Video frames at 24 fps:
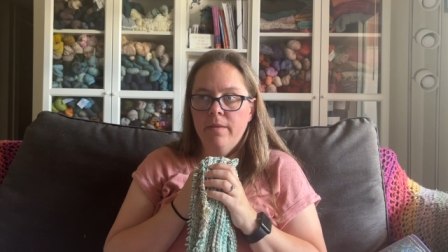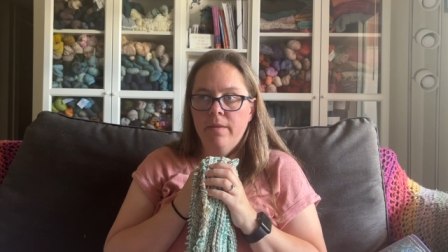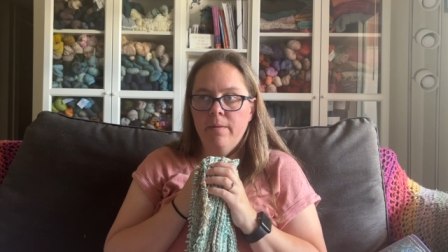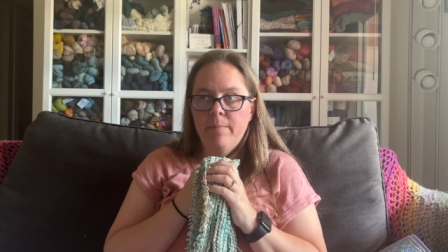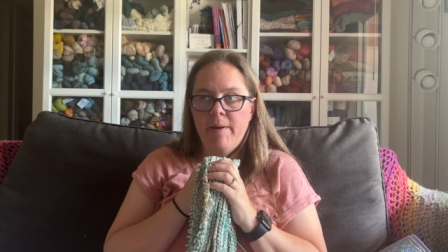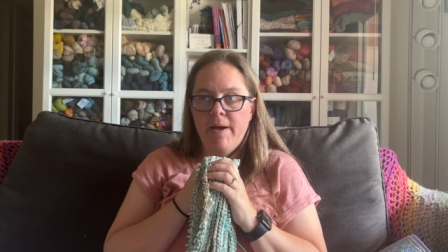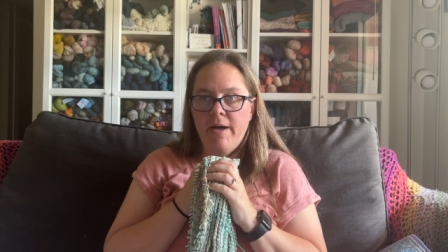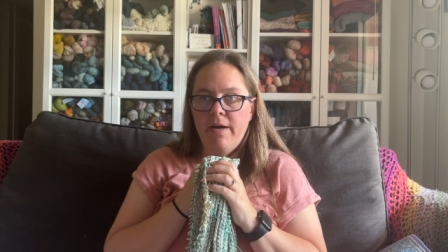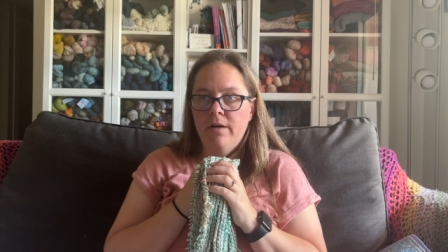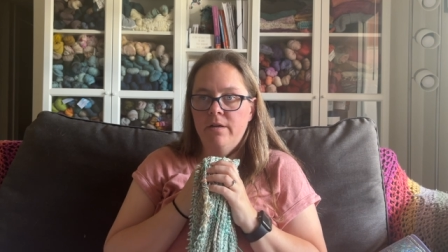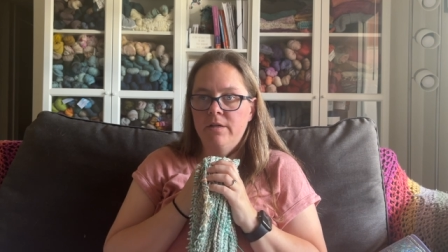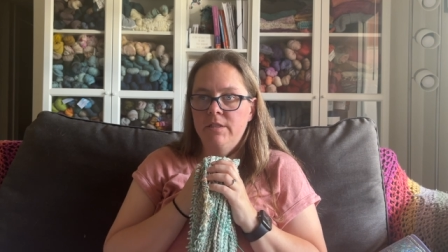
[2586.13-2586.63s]
The
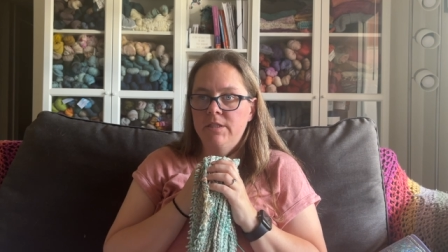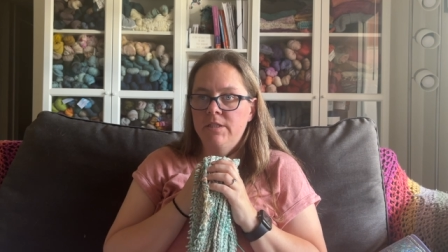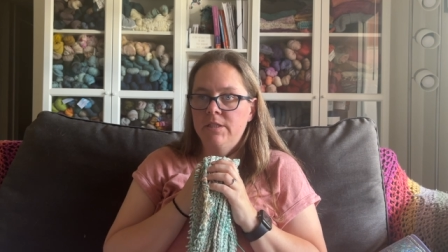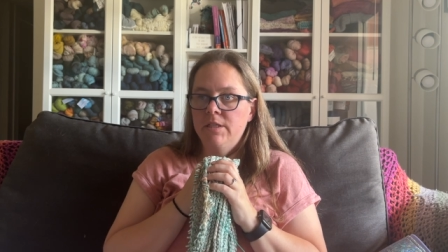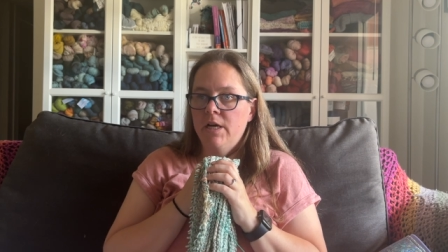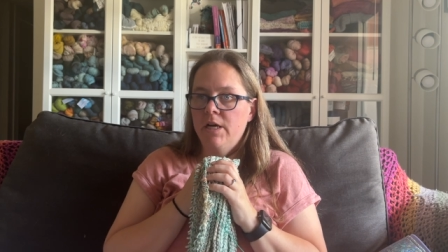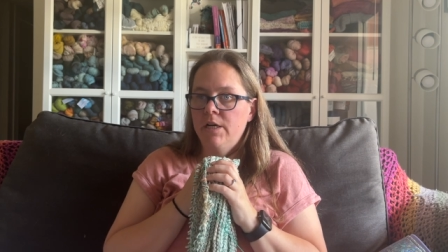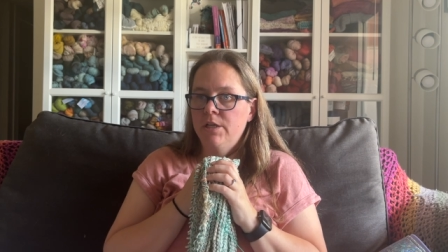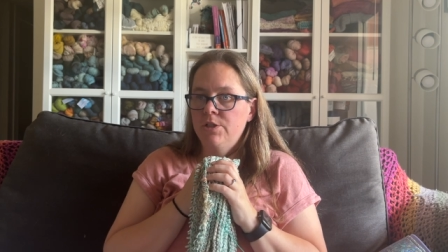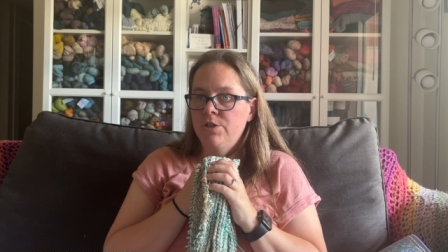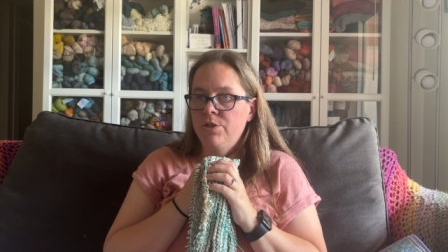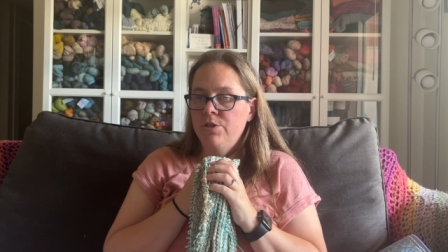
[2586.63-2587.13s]
pattern's
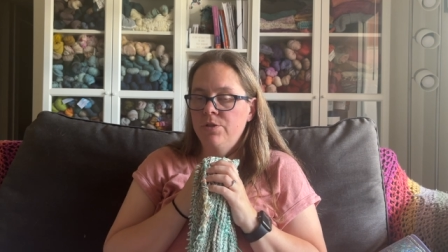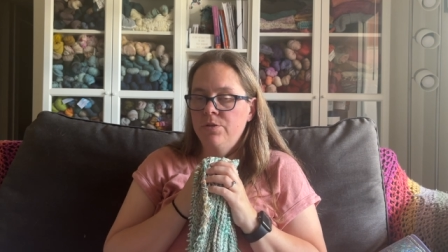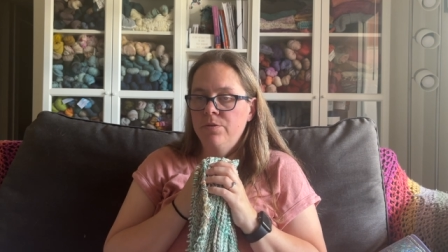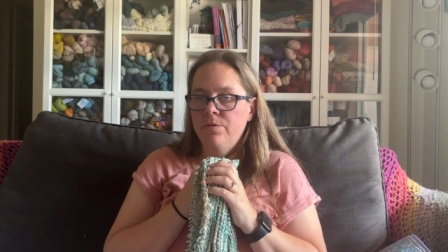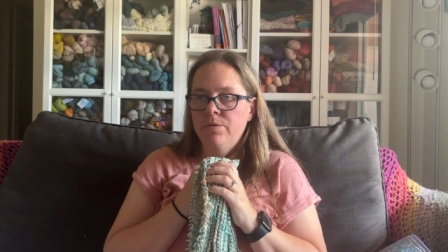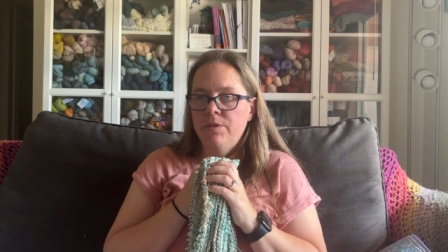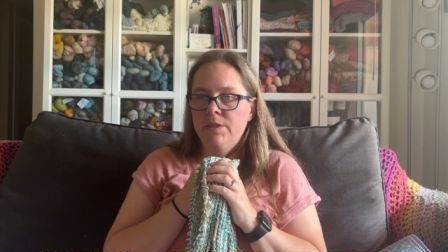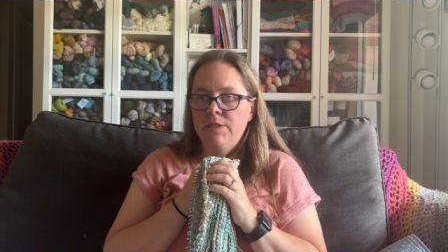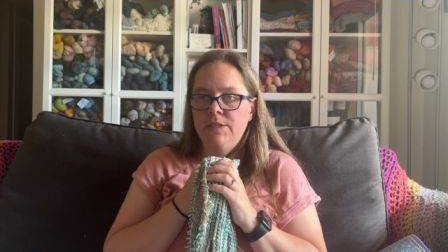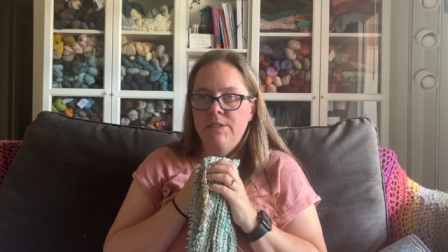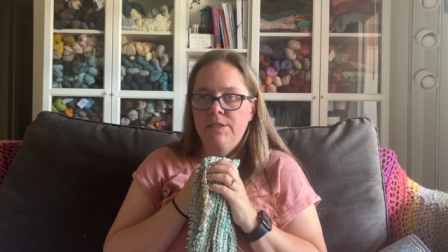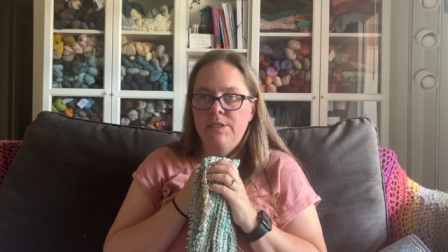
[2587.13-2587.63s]
not
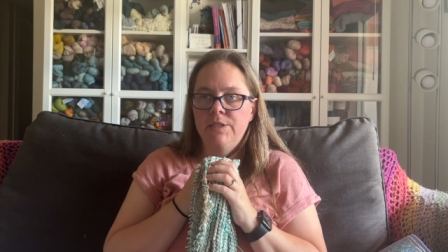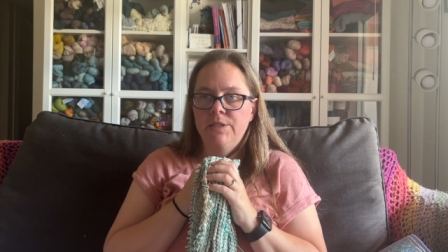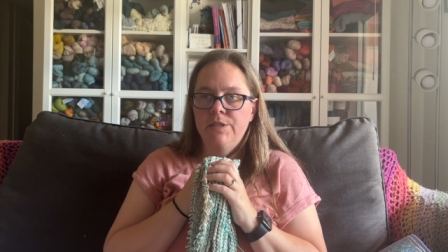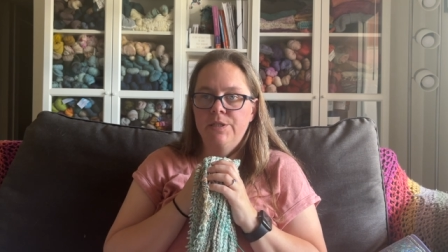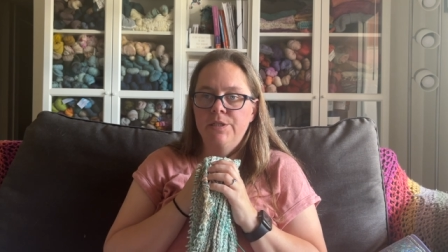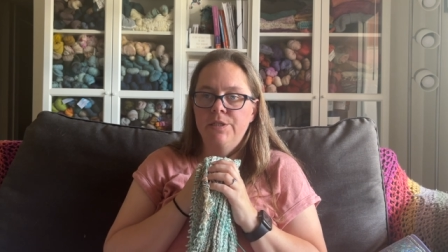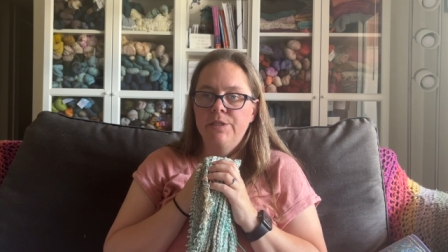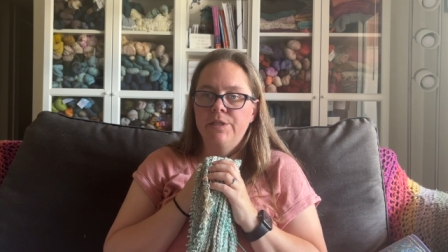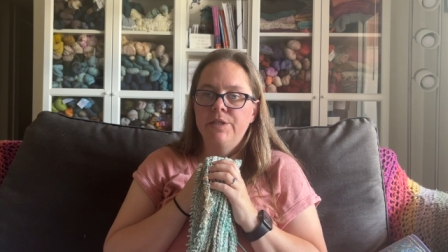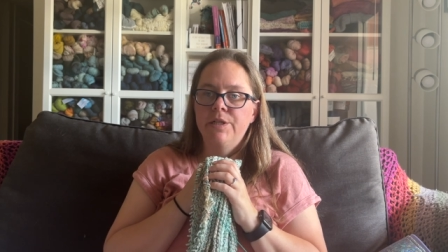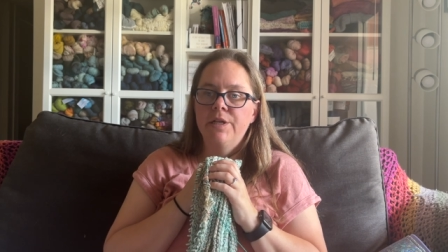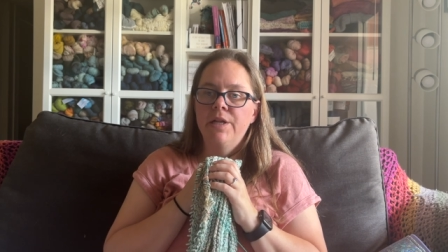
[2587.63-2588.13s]
due
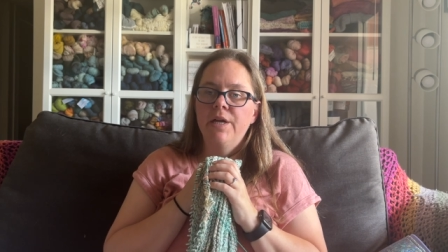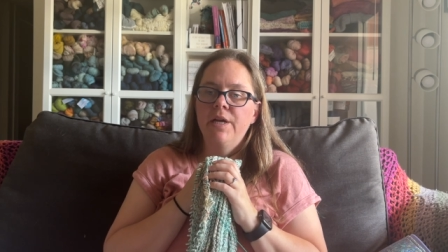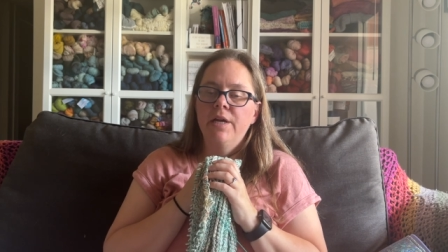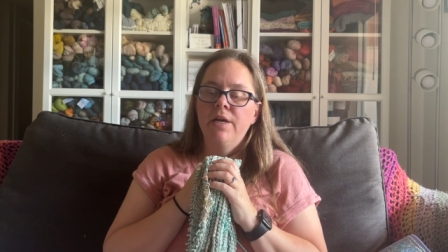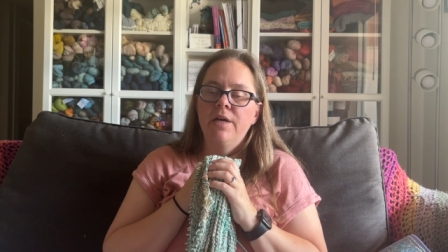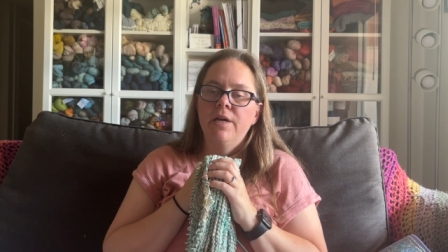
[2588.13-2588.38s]
until